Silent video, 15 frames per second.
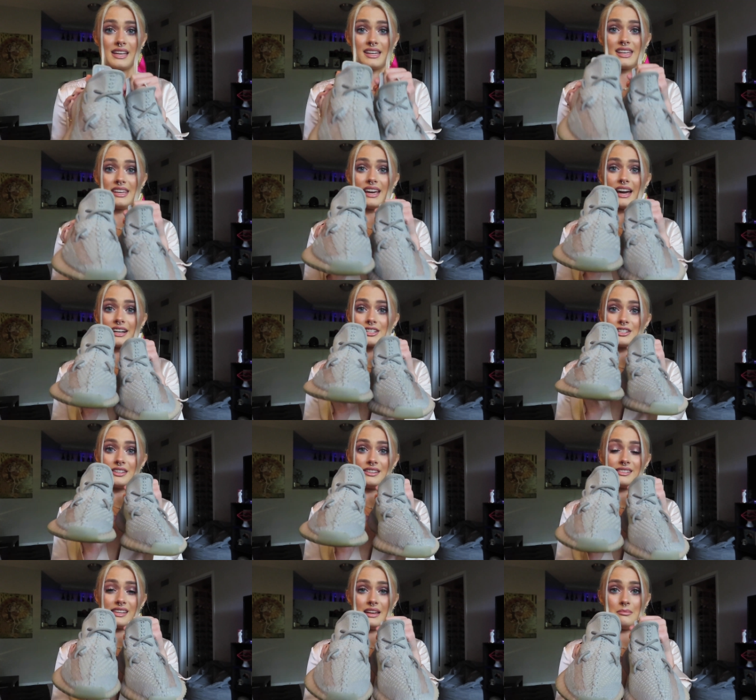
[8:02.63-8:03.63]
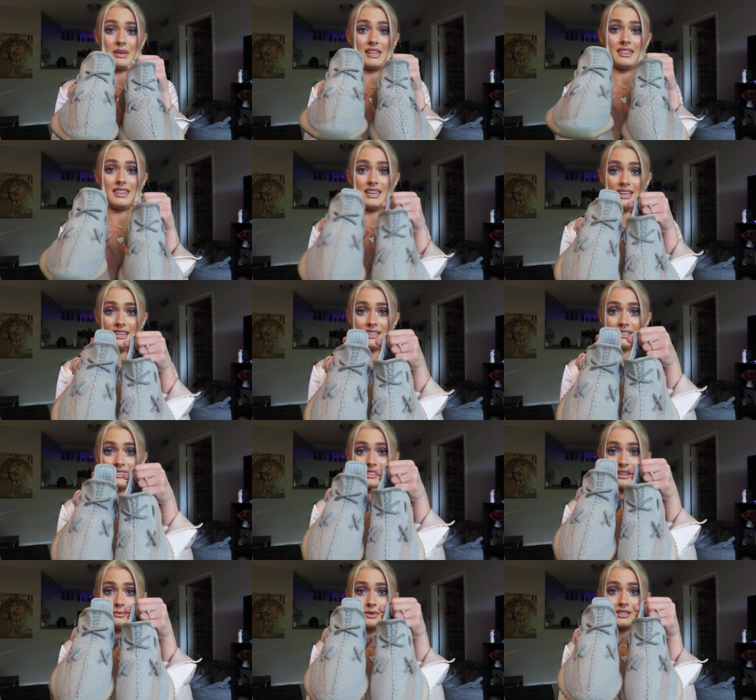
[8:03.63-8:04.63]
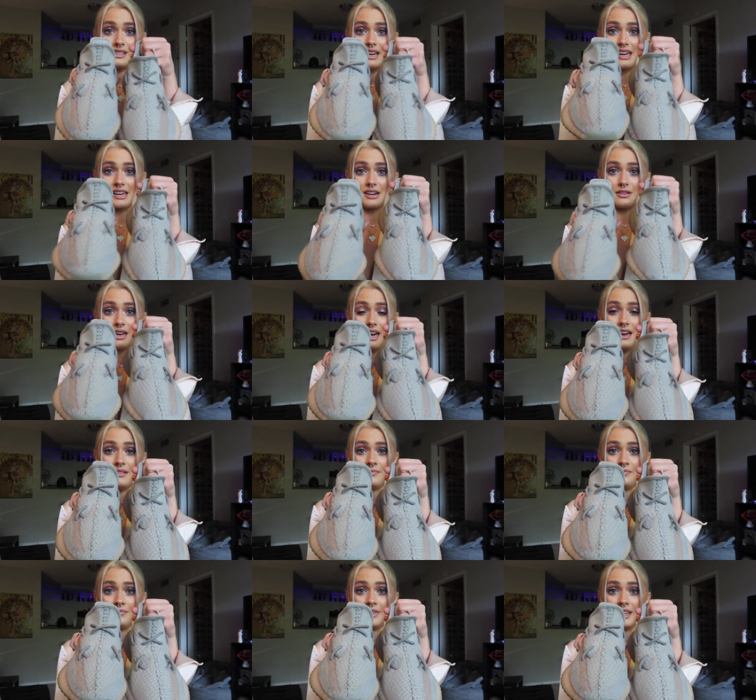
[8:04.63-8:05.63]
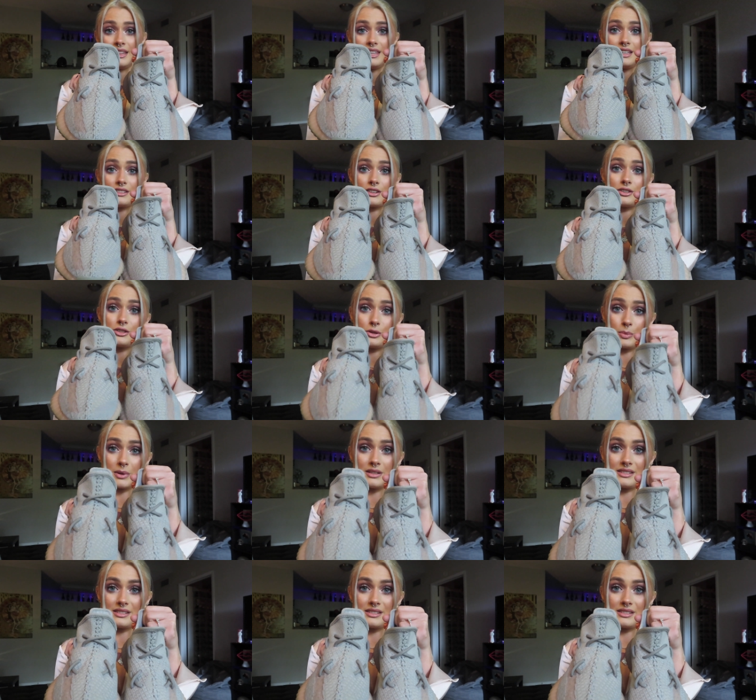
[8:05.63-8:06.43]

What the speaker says: And he actually sent me these and was like, okay, these are super